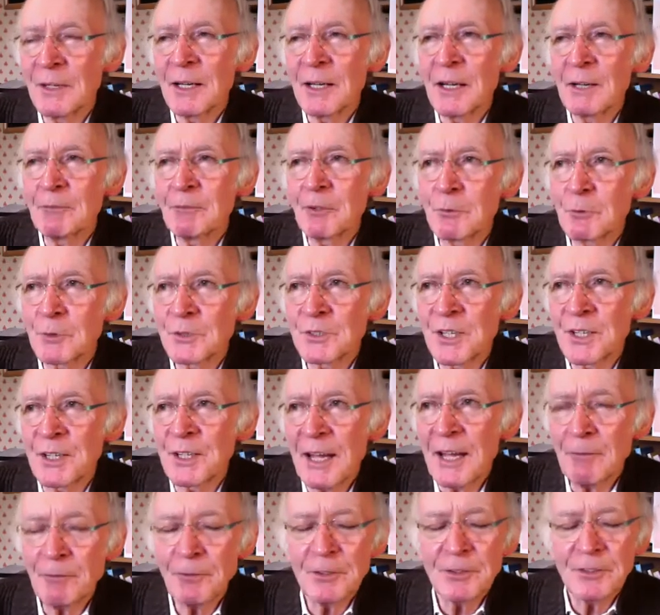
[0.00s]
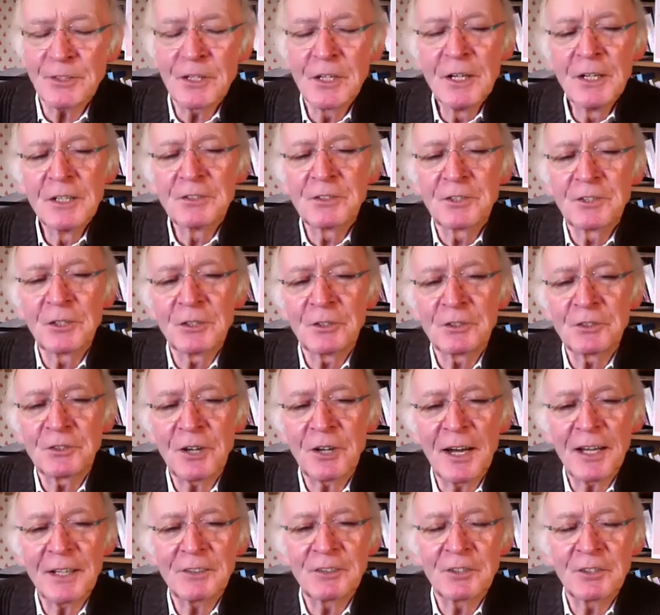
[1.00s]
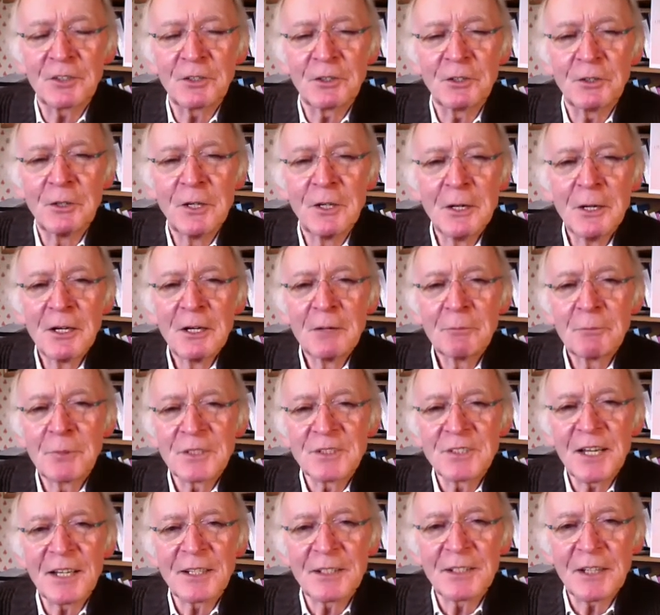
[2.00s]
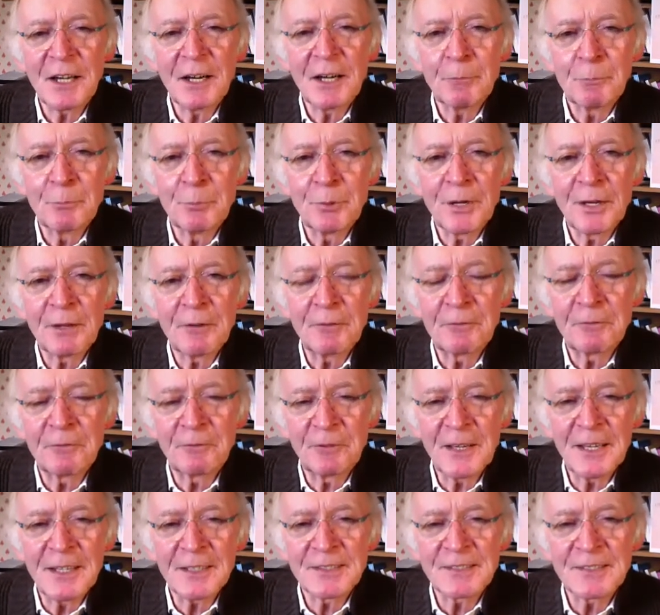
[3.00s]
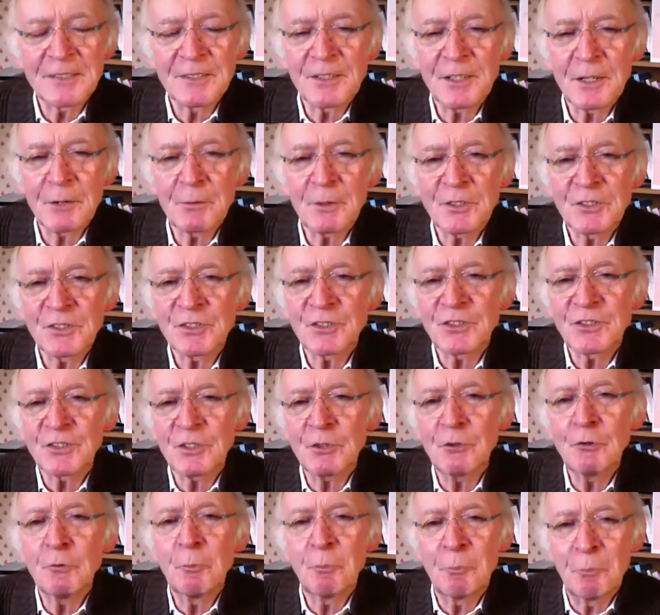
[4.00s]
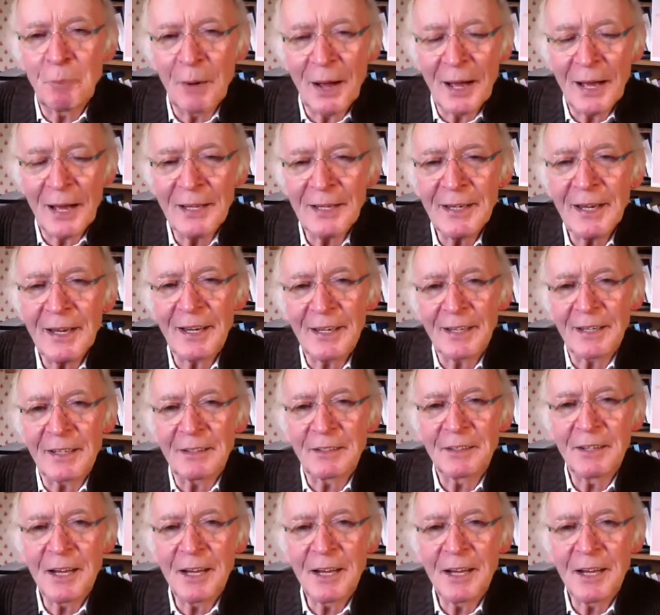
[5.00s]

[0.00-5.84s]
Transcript: if it was an effort to try to present a brave face, they were so bad at it.